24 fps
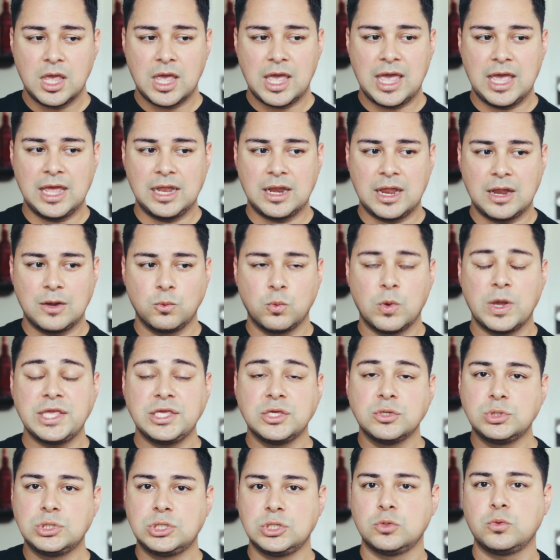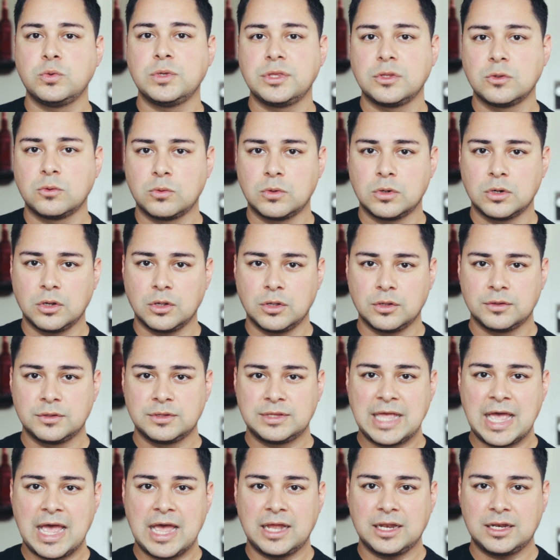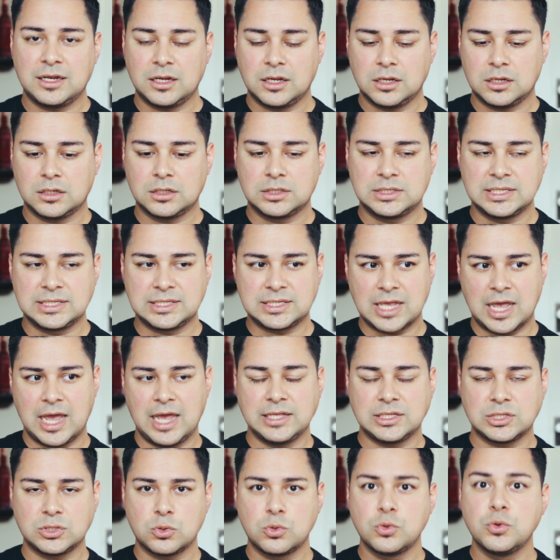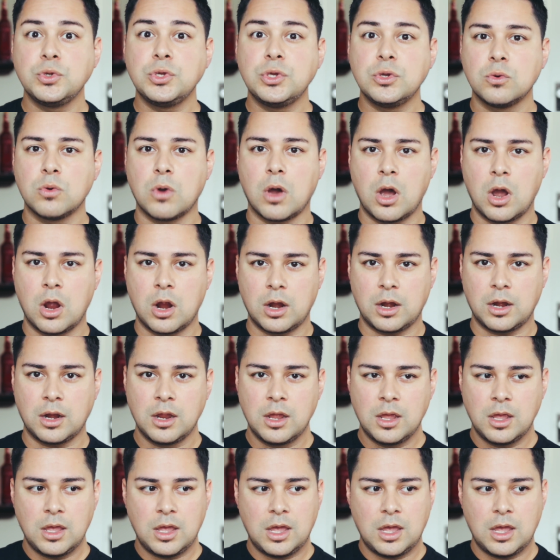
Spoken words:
and what you do in the world that decides who you are,